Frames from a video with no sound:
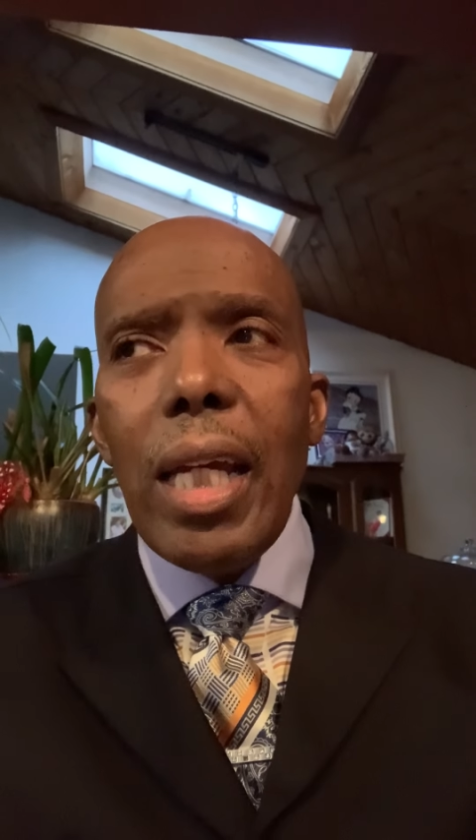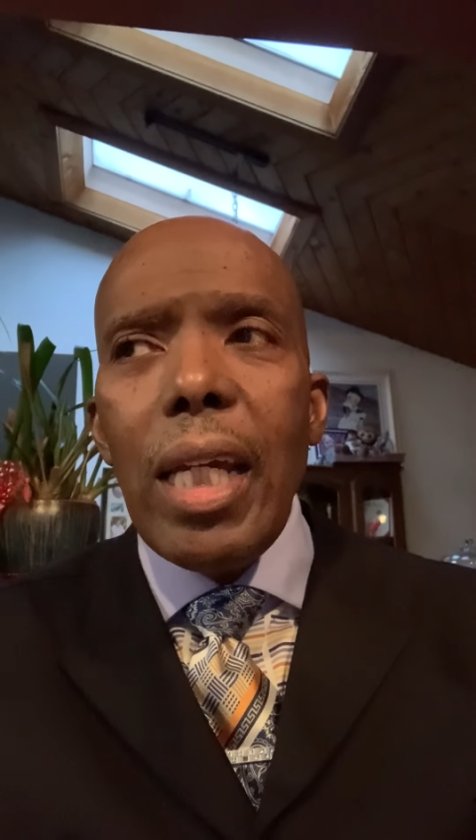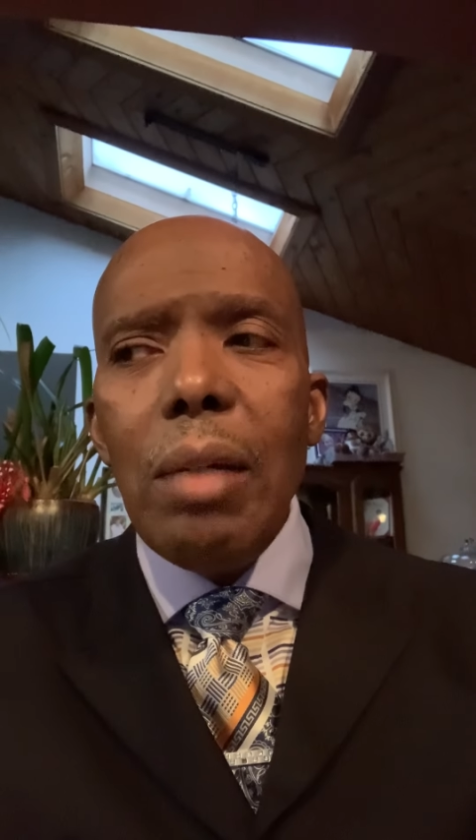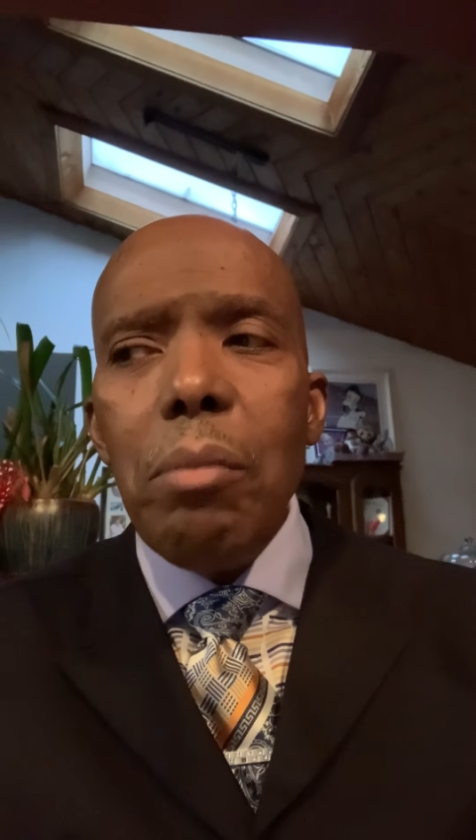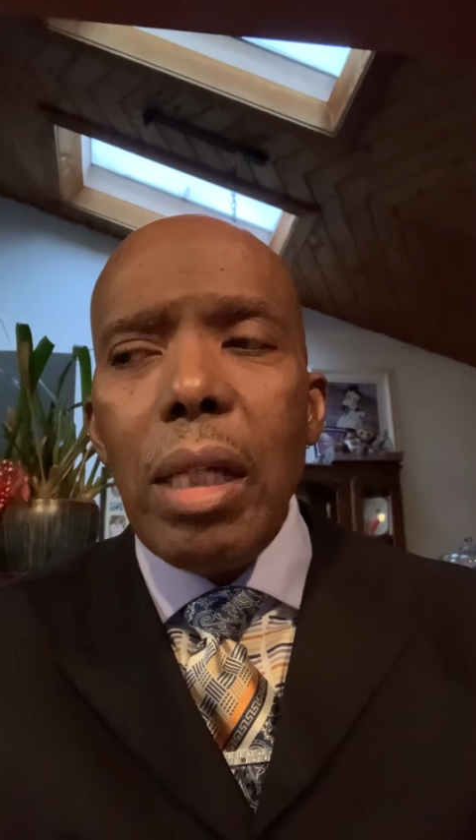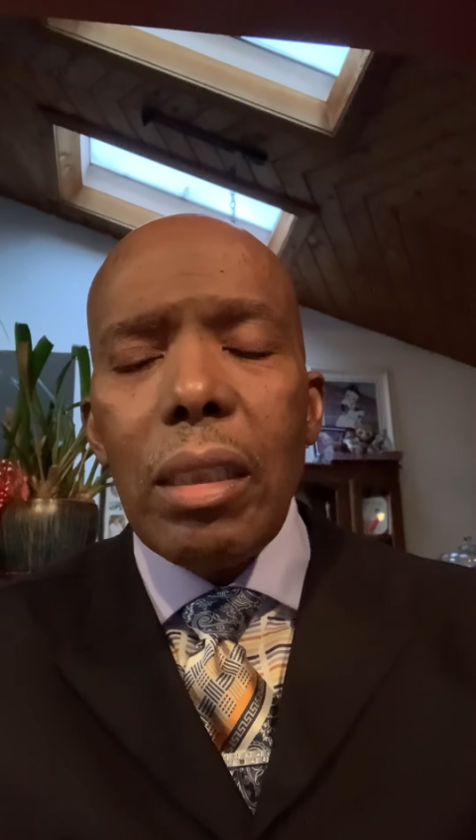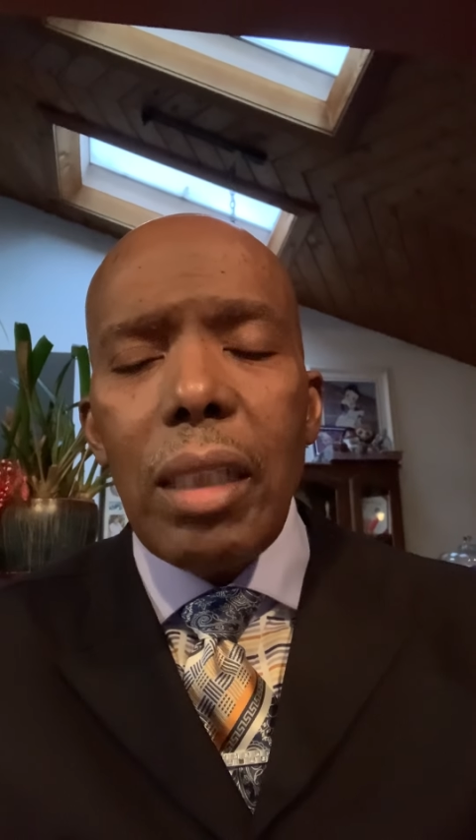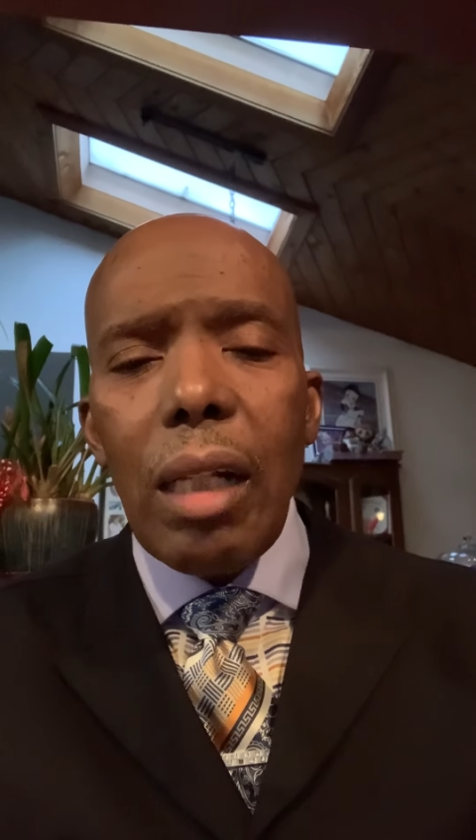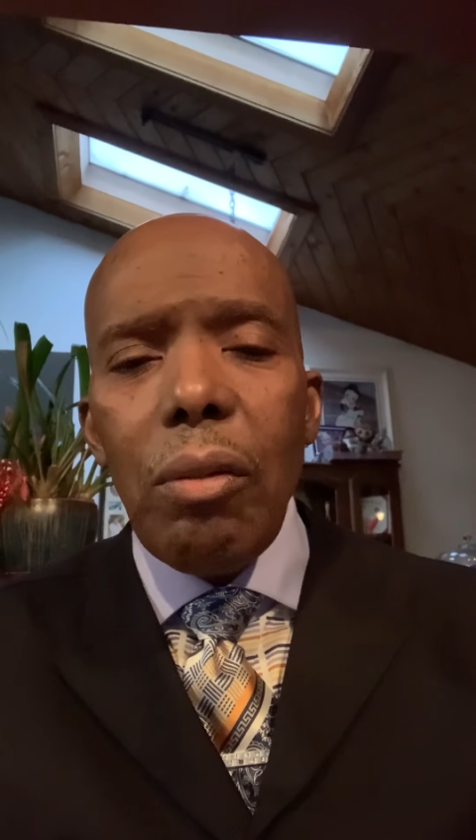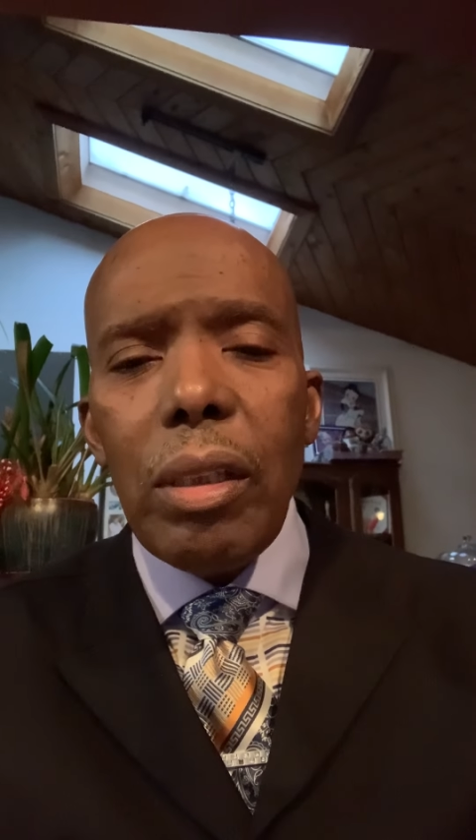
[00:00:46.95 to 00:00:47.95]
He makes a
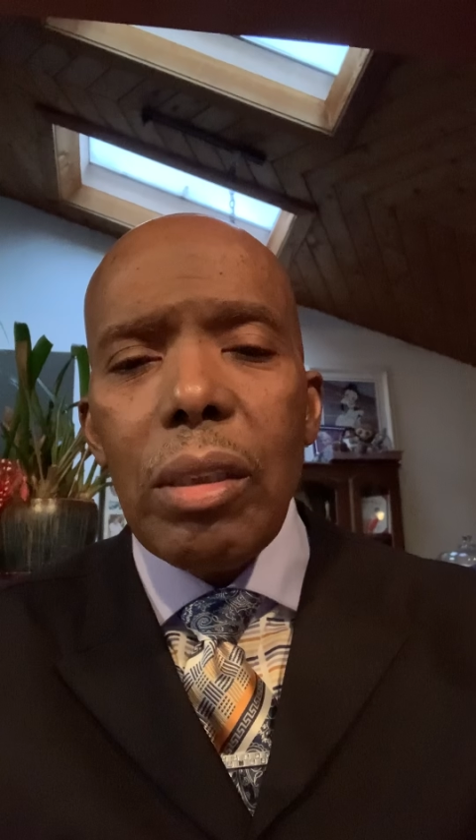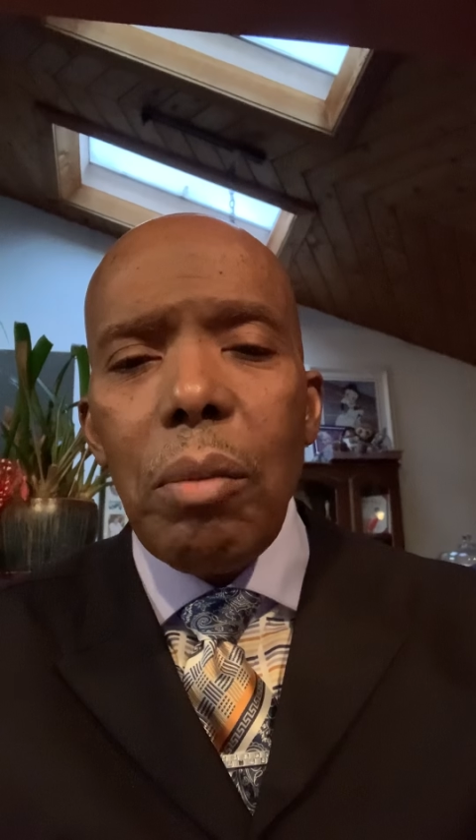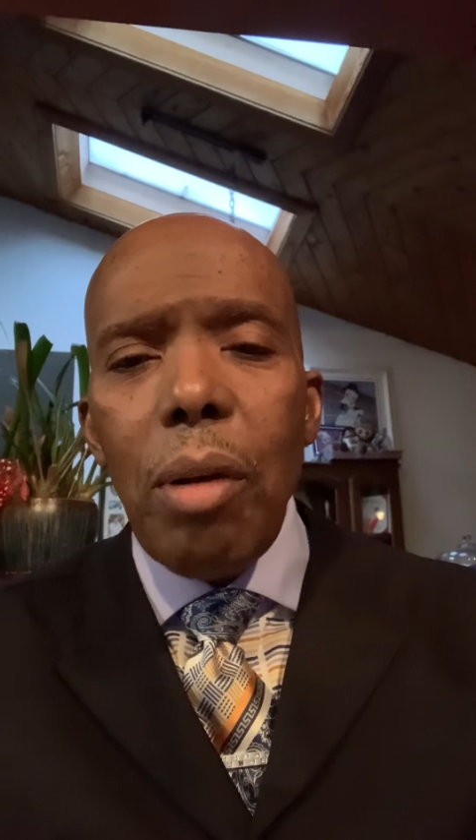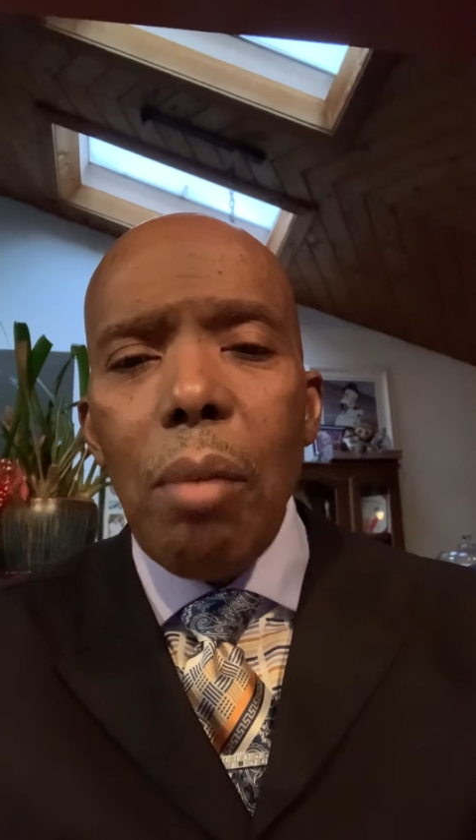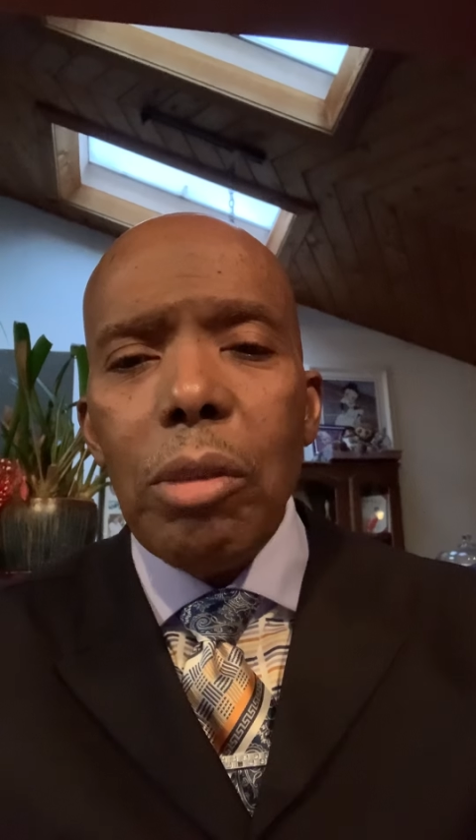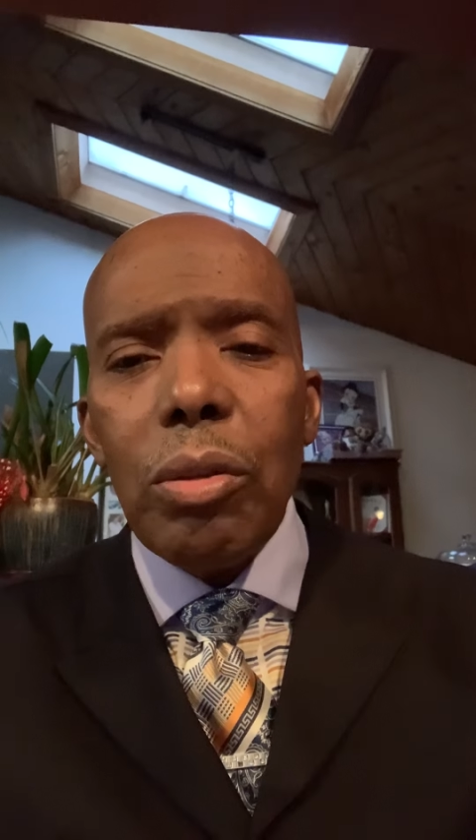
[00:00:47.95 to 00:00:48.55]
declaration of promise